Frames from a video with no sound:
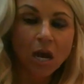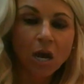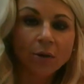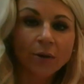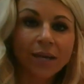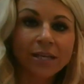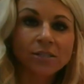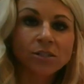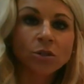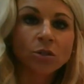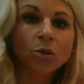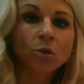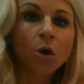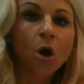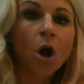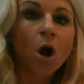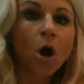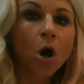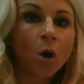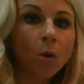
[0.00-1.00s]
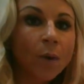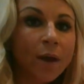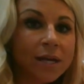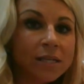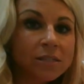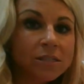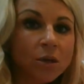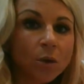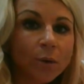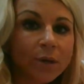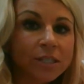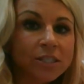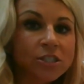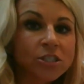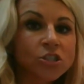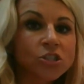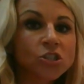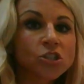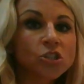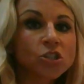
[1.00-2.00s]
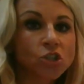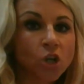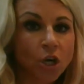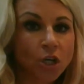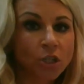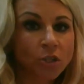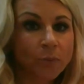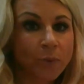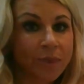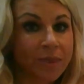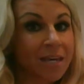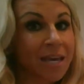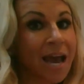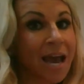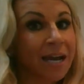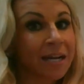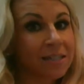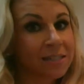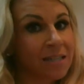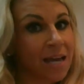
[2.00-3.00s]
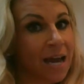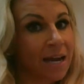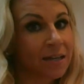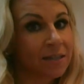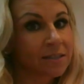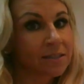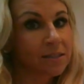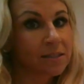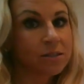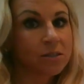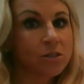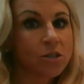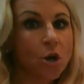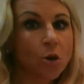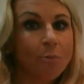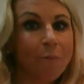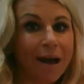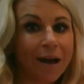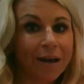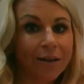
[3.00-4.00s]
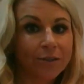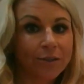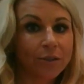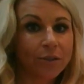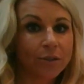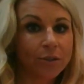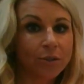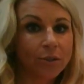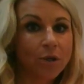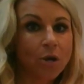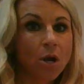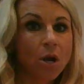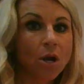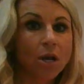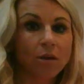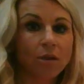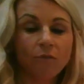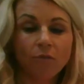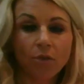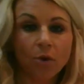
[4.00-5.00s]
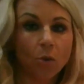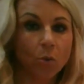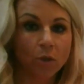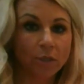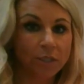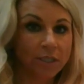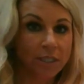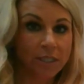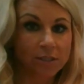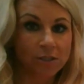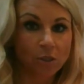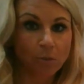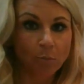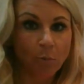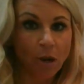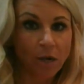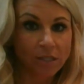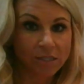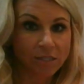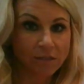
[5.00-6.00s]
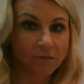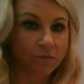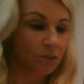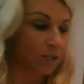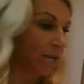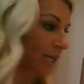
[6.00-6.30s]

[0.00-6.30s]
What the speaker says: Okay, so you're always going to start with the x-axis, no matter if the coordinates are positive or